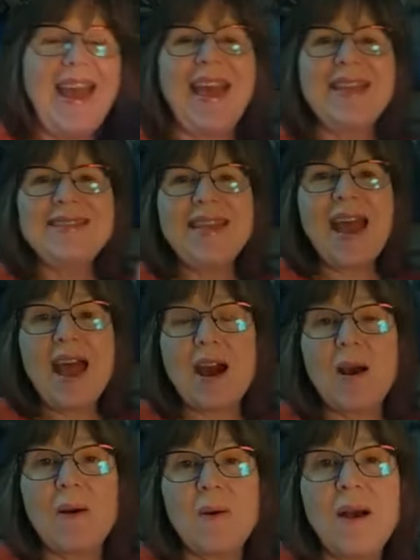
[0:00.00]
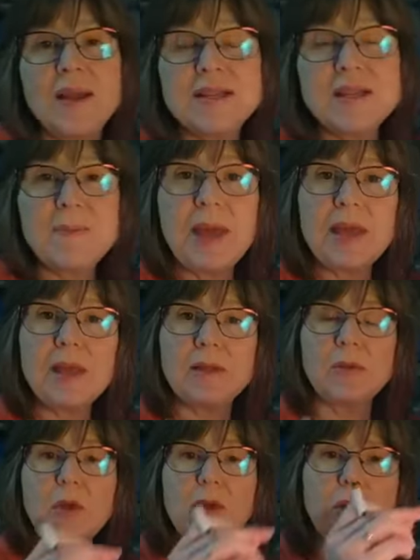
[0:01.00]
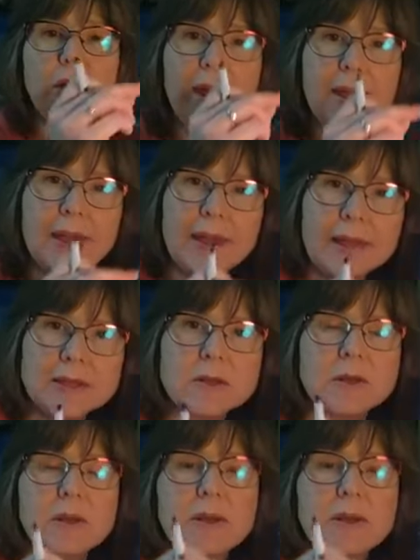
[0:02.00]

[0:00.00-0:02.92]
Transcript: And now to make it look like it's